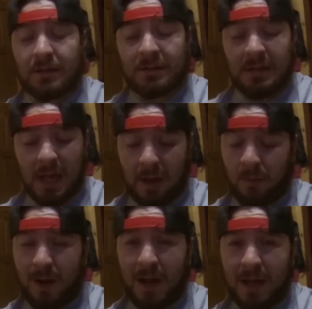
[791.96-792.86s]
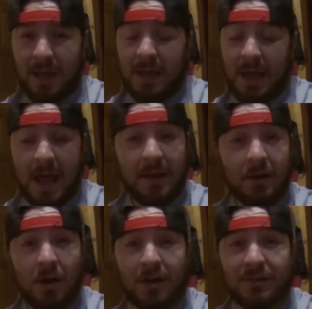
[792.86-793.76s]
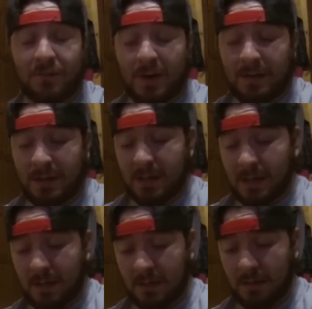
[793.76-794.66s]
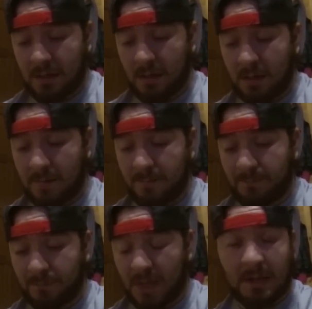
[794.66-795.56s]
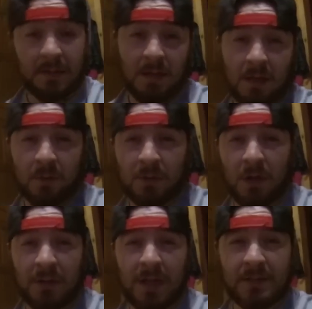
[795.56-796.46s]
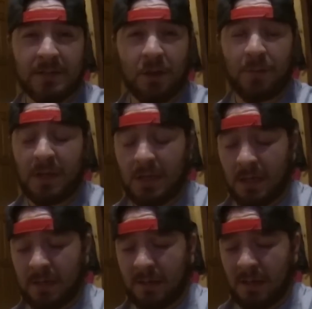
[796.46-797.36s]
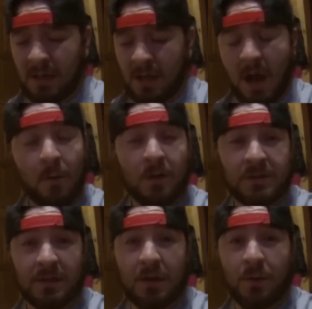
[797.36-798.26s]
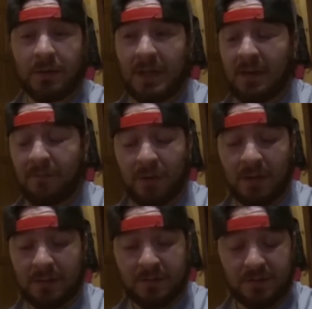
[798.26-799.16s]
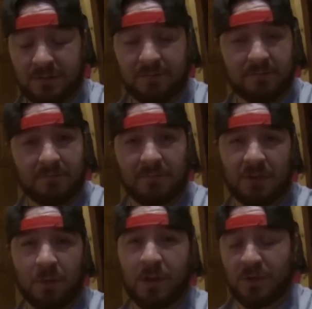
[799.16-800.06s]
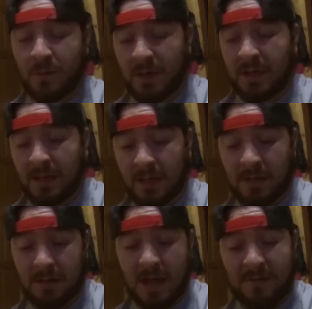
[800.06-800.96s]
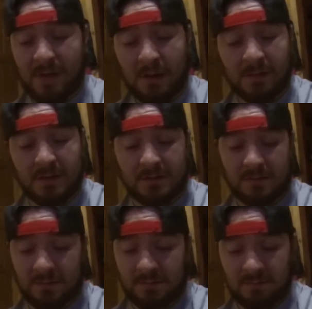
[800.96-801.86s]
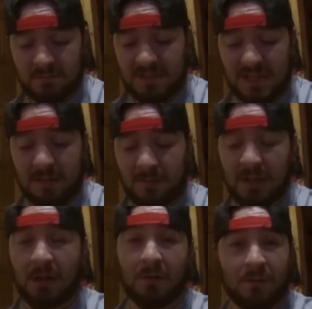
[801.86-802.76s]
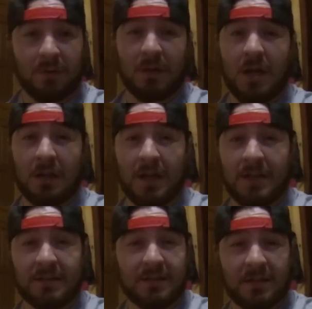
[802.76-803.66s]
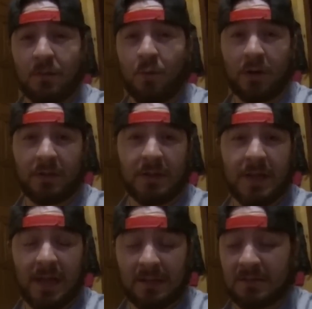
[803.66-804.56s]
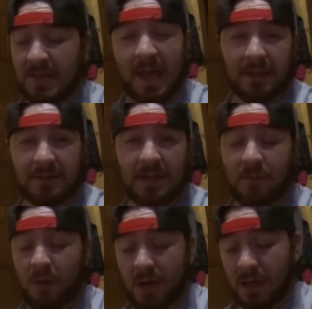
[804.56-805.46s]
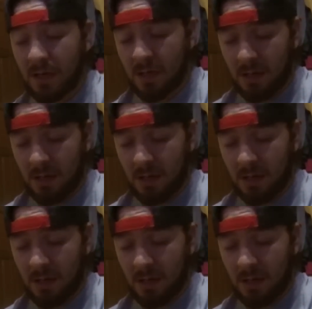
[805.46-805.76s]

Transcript: DIY and cost friendly. I didn't go with the Hondata COP kit. I was gonna go with that, but it was just too much money, and I found this same deal for a lot less, and it's gonna work the exact same way.